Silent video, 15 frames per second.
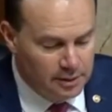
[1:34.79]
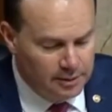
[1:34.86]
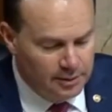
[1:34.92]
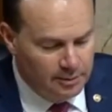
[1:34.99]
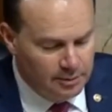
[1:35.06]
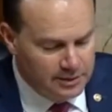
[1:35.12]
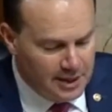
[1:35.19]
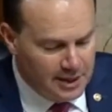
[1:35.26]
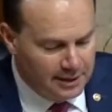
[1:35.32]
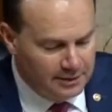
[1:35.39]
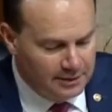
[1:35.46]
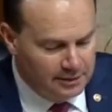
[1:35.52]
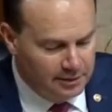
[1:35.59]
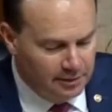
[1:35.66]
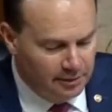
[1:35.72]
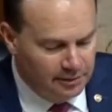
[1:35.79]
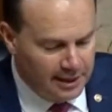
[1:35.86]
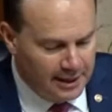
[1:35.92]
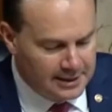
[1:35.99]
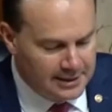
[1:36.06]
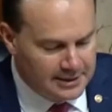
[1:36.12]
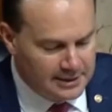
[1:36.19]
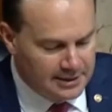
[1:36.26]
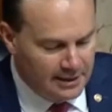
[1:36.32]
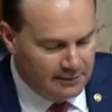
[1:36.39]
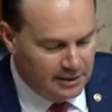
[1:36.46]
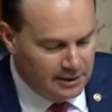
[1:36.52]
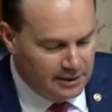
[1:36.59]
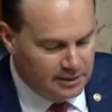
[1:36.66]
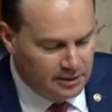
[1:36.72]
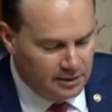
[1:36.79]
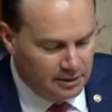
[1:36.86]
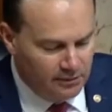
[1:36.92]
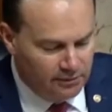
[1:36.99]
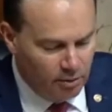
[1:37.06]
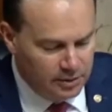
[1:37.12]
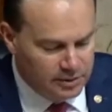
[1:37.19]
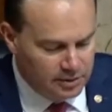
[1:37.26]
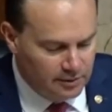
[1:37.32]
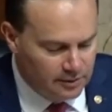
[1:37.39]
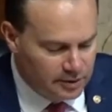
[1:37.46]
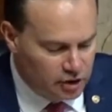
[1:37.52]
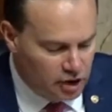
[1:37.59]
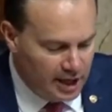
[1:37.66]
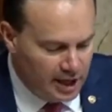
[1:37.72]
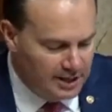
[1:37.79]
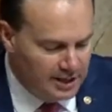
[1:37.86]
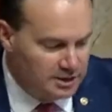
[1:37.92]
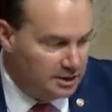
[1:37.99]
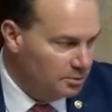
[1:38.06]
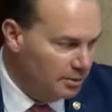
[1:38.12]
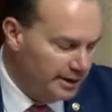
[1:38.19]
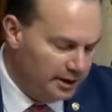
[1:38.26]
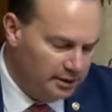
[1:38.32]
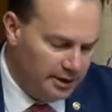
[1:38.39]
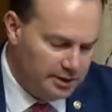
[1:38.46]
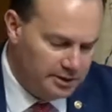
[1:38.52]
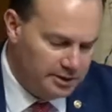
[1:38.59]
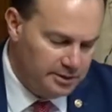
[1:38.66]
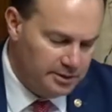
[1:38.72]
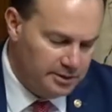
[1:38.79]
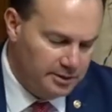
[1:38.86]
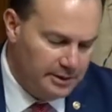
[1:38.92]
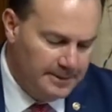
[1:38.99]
It was not until the 1970s that the Forest Service changed its regulations